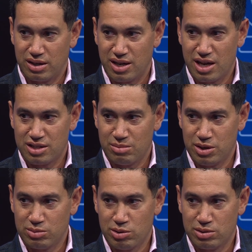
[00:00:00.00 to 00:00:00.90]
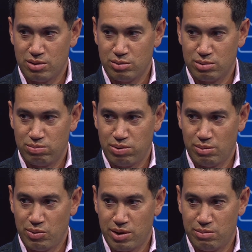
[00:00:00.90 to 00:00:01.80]
a catch to me as well. So it was
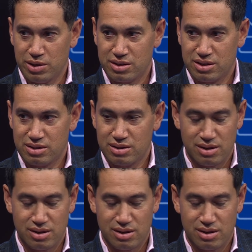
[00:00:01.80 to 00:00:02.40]
probably one of the biggest.